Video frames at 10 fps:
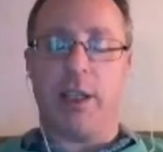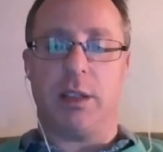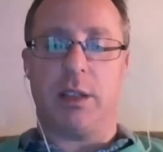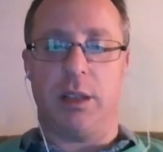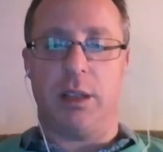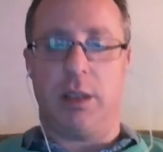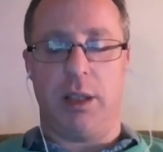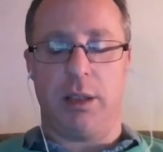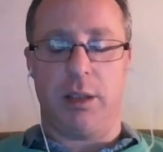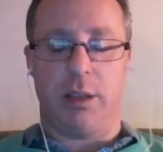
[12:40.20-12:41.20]

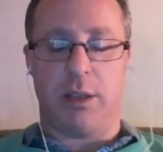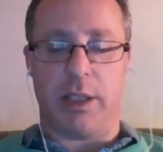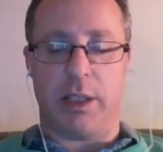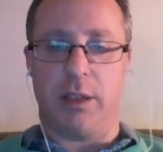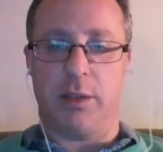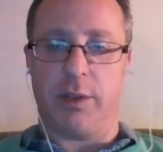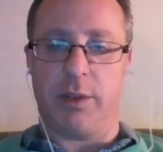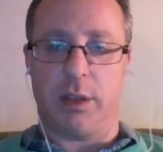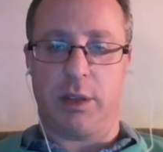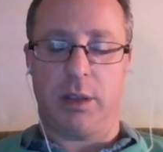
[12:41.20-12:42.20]
suggestions
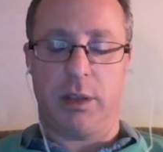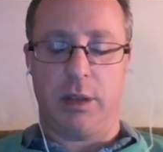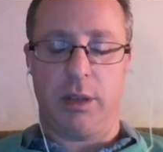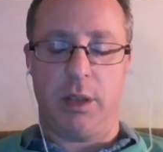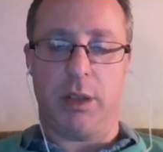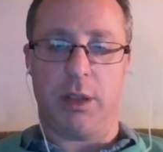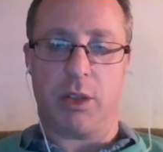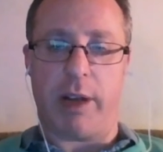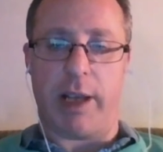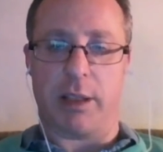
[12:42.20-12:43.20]
for using the
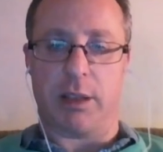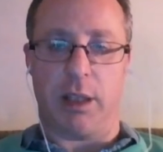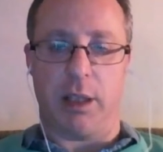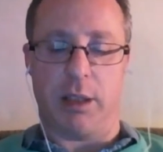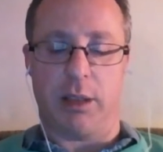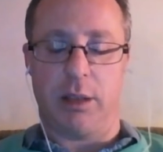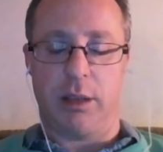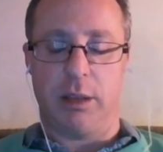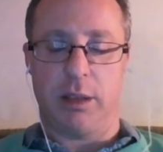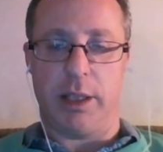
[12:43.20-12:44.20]
tracks that I
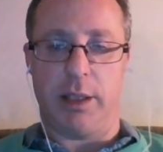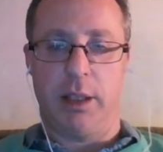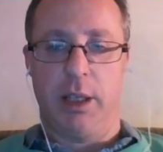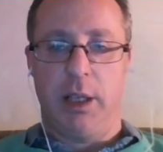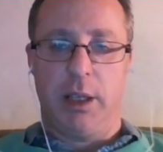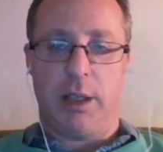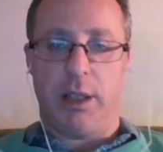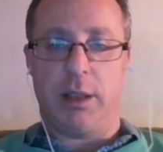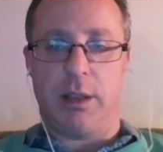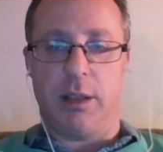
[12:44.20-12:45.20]
said?
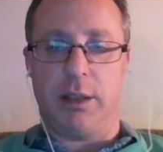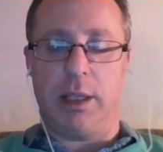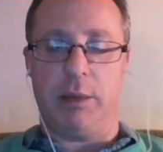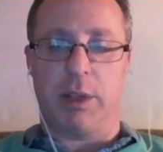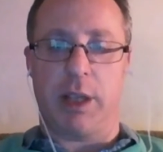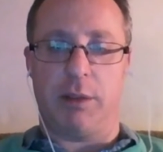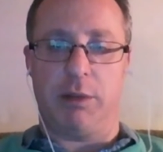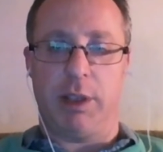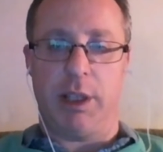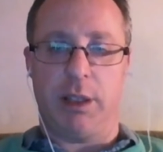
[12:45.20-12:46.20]
The deep
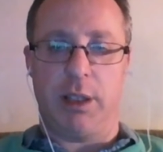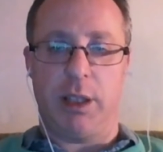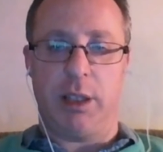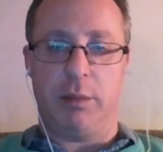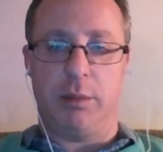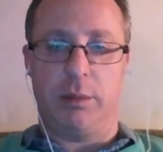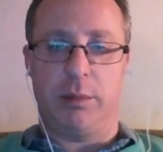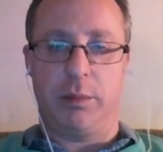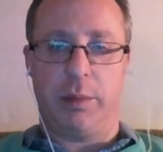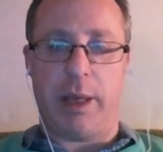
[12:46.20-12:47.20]
recovery, the
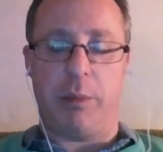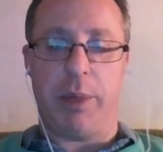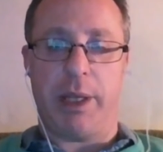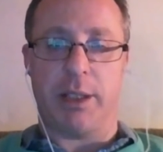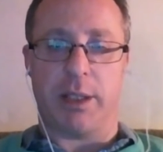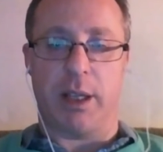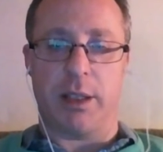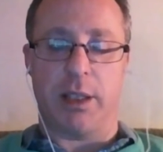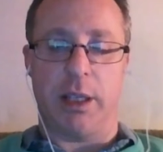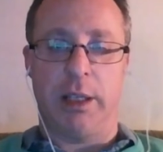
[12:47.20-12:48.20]
PMP
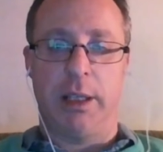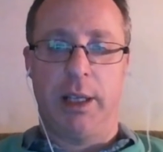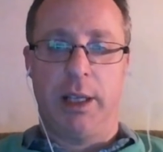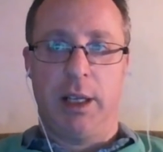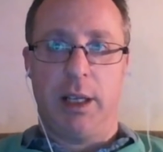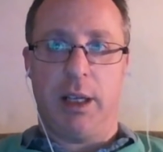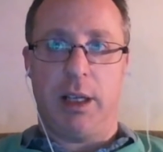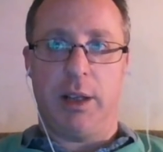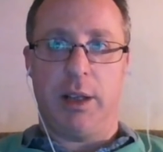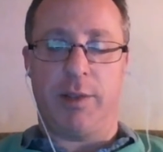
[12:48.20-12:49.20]
starter,
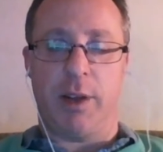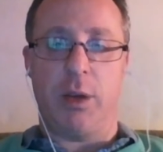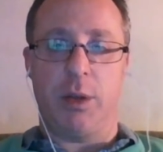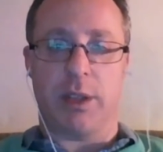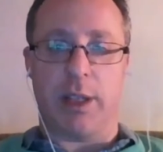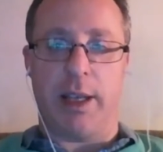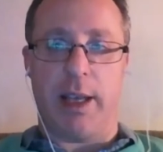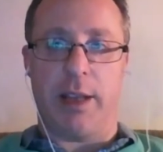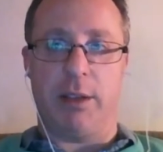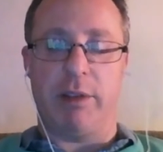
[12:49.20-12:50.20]
the flow state,
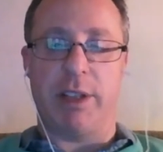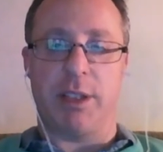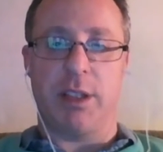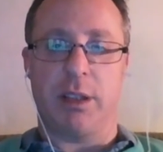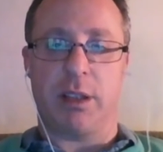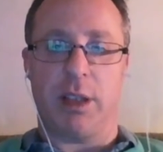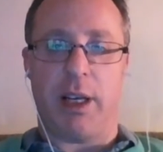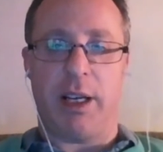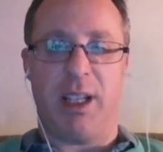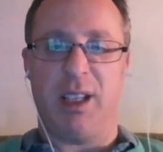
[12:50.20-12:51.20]
and the resonance.
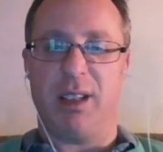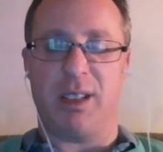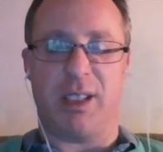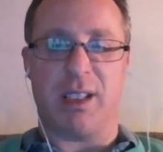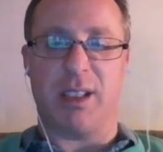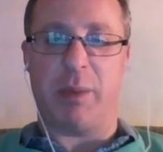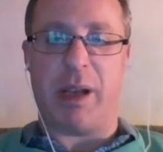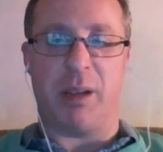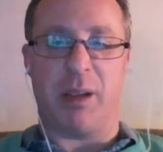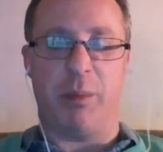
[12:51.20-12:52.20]
Any suggestions
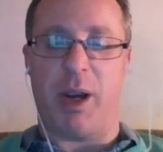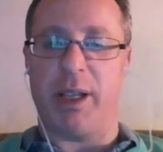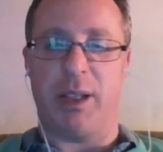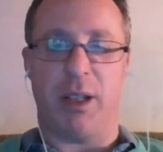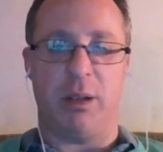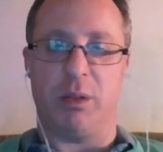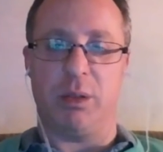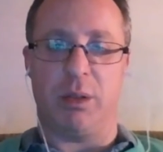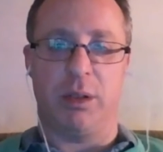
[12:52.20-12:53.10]
about combining those? Or